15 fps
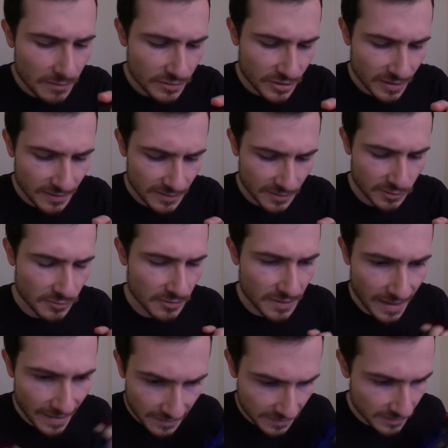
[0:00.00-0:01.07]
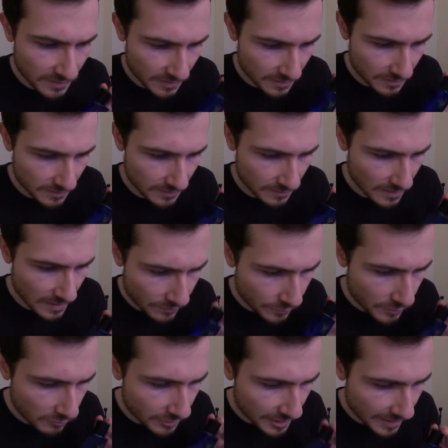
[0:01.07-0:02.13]
a chance to get it, if
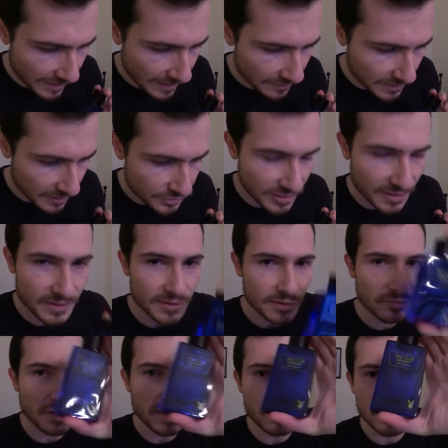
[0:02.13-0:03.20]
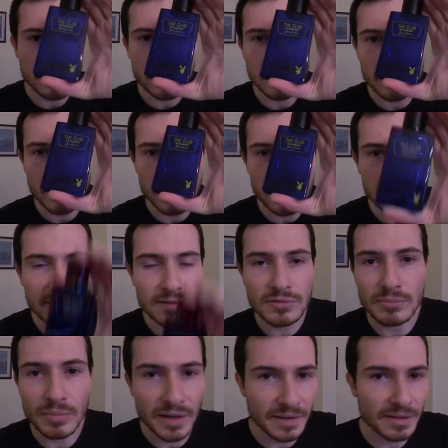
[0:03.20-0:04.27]
you really have the chance to get it in your hands,
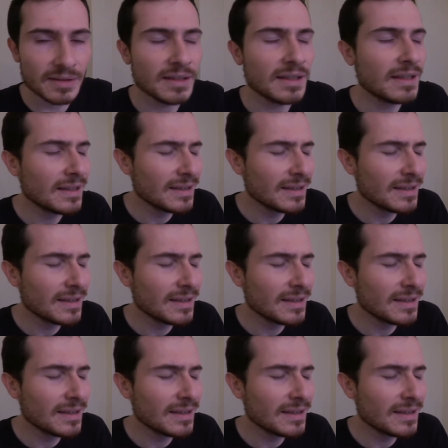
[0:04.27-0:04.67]
to buy it,